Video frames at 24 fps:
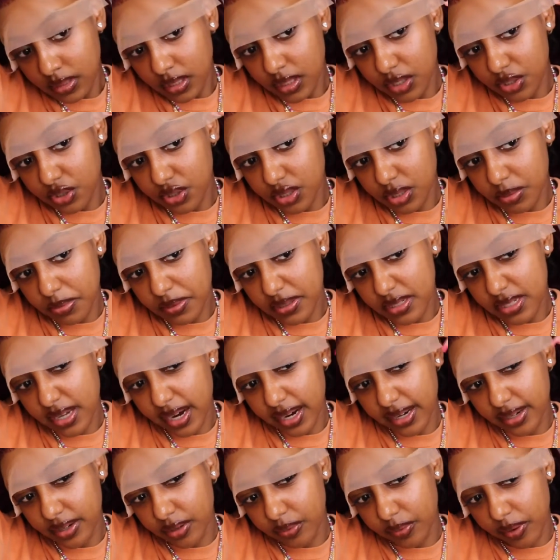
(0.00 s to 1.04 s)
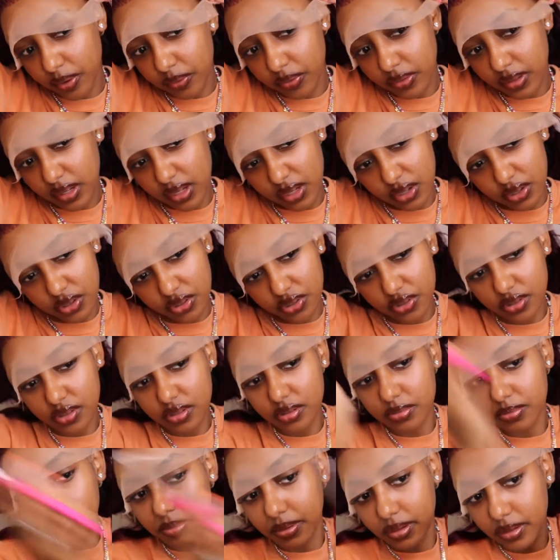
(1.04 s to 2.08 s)
It's just a bit tight around the ears,
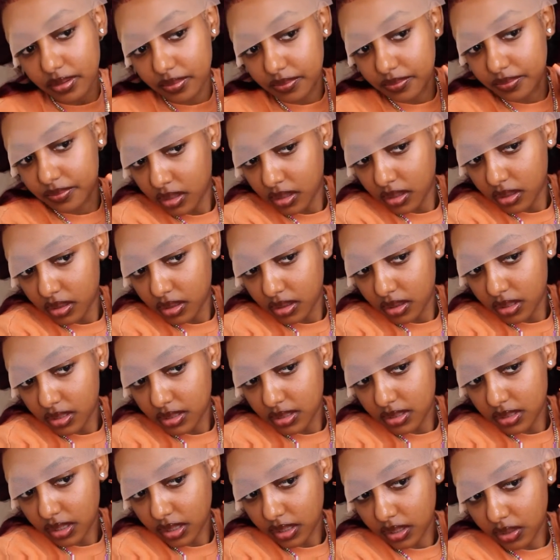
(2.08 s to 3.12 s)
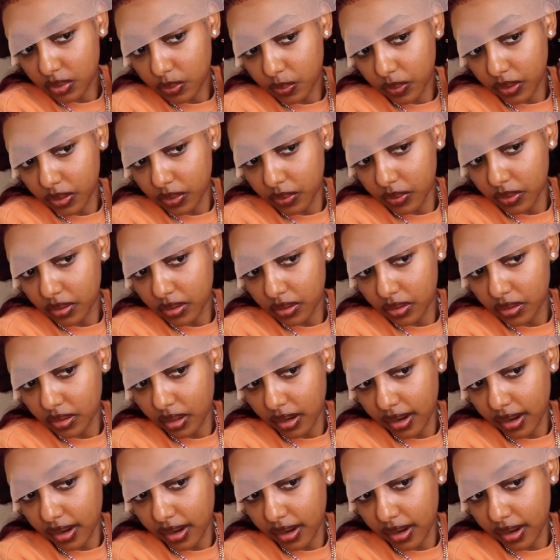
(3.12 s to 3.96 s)
but this I could work with. I